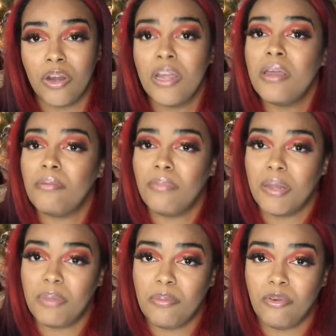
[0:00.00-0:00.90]
met
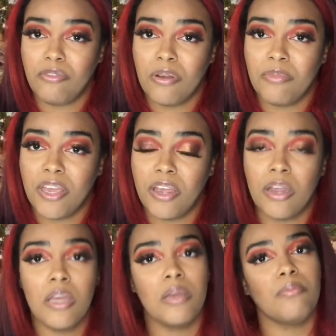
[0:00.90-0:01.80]
people from there.
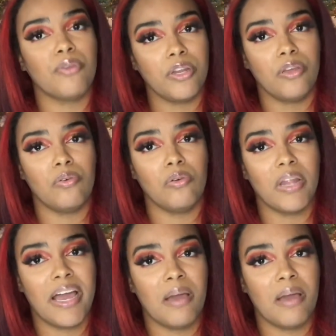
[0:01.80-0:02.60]
Pretty cool app.